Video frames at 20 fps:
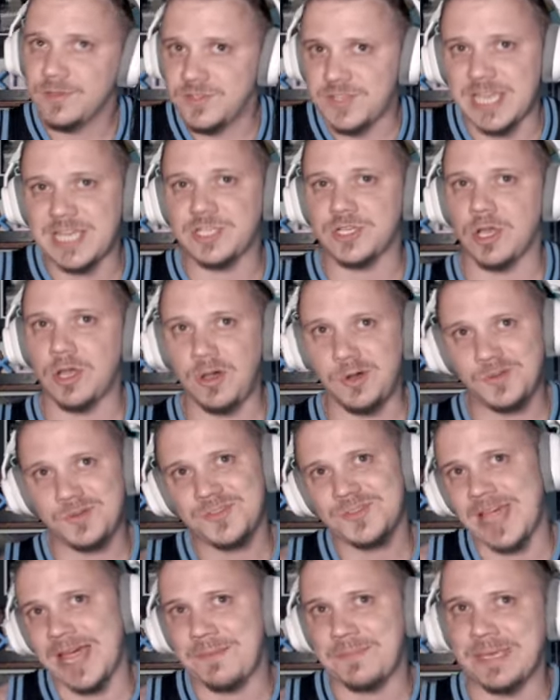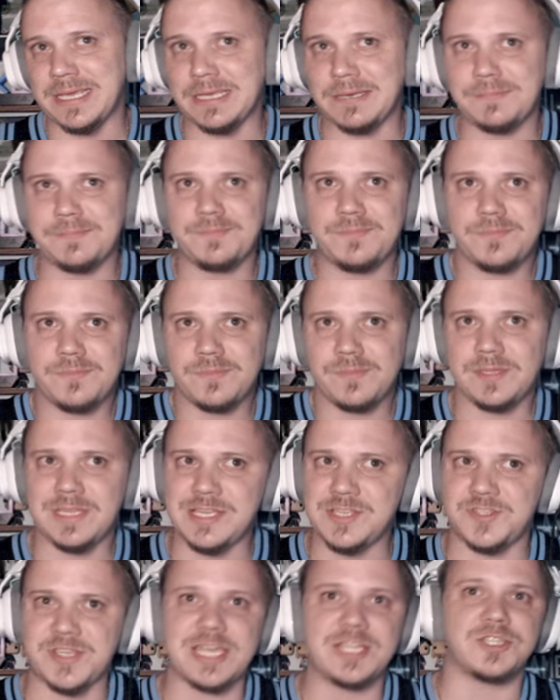Zay Jones, I mean,
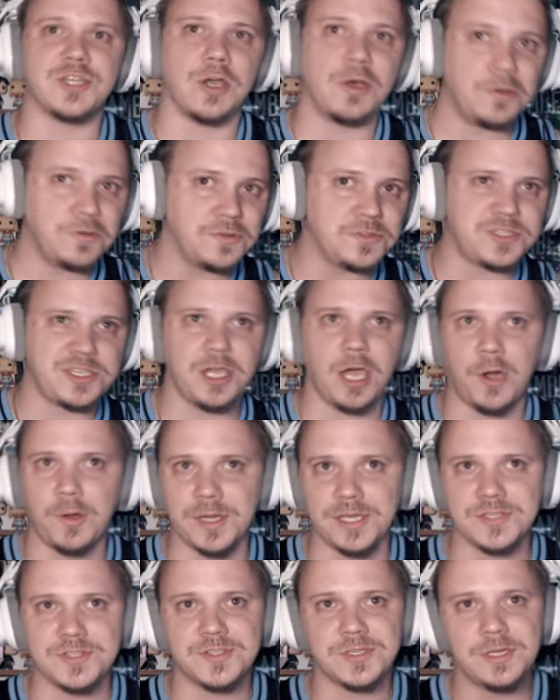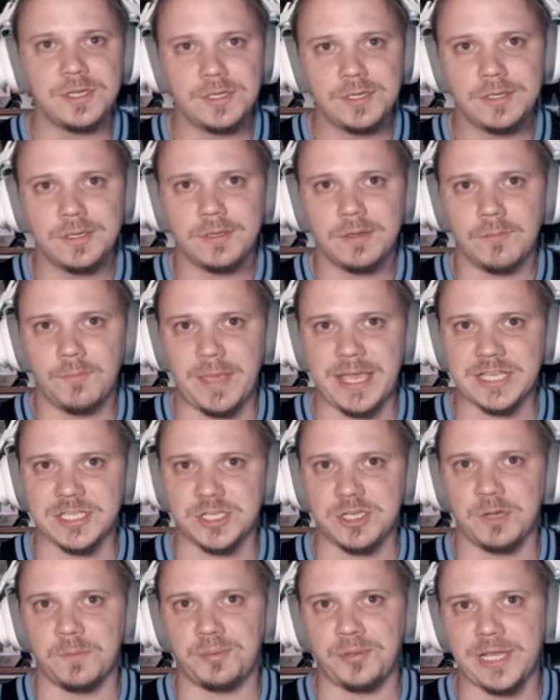he's Zay Jones. He always makes
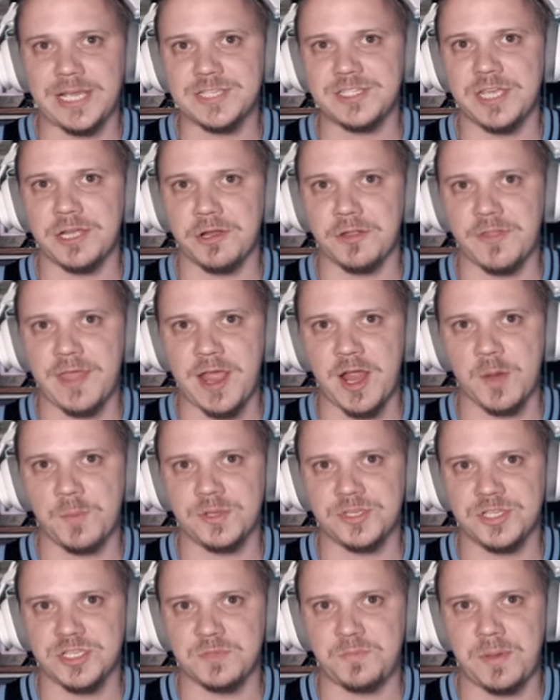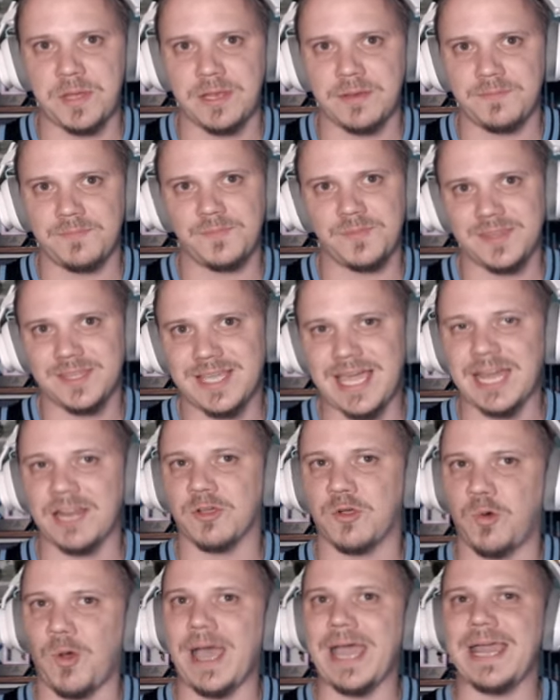good plays here and there, but just been kind
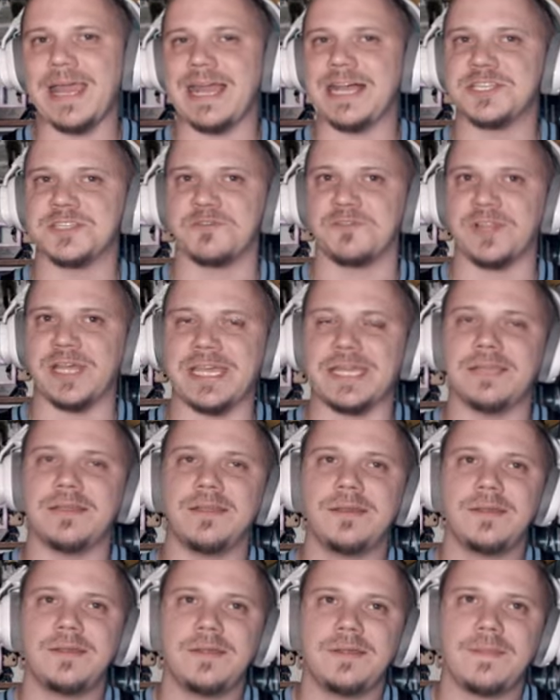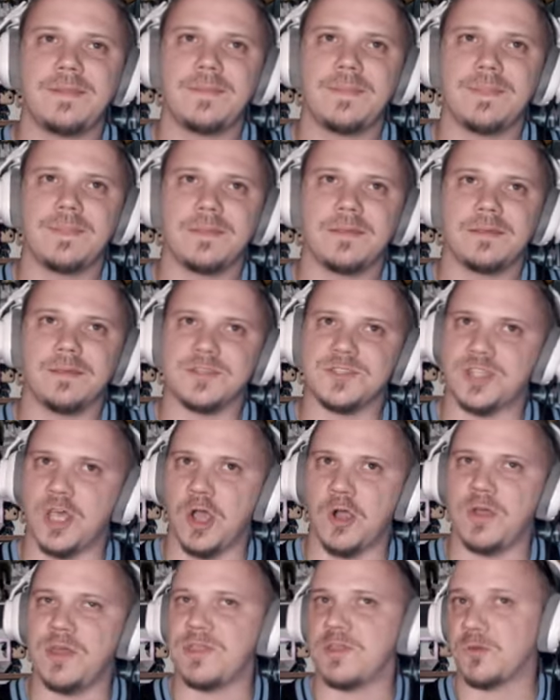of quiet as of late.
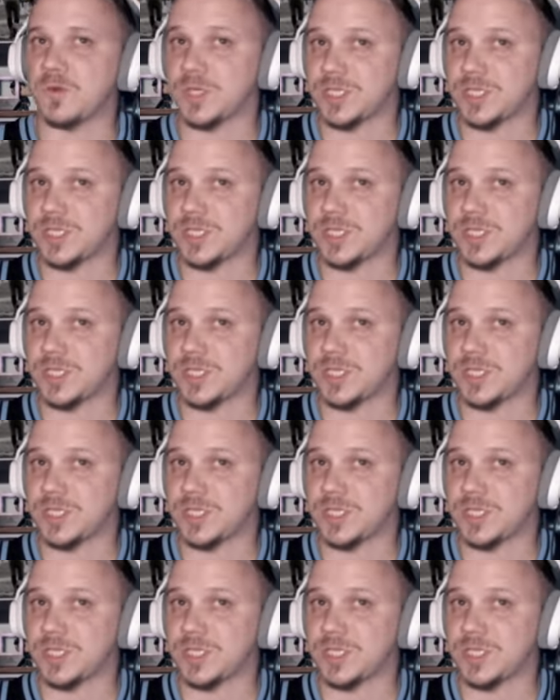So in the